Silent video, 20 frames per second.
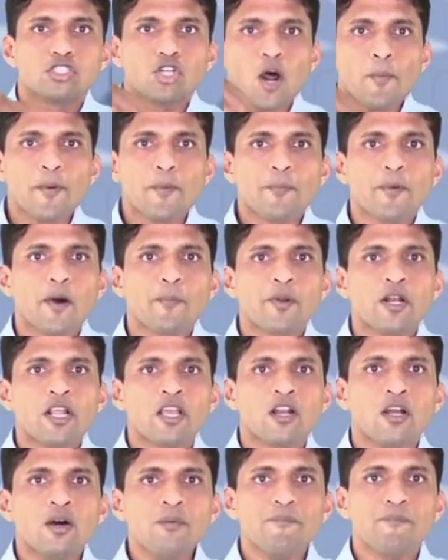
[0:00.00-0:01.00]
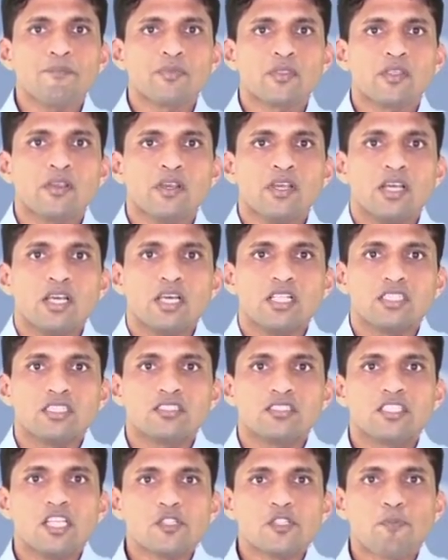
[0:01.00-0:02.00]
Drop a perpendicular.
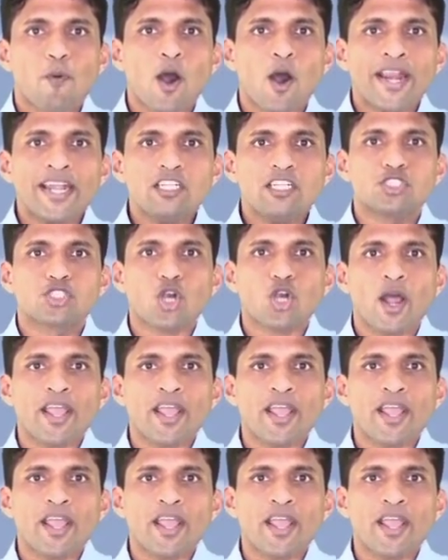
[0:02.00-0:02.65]
This point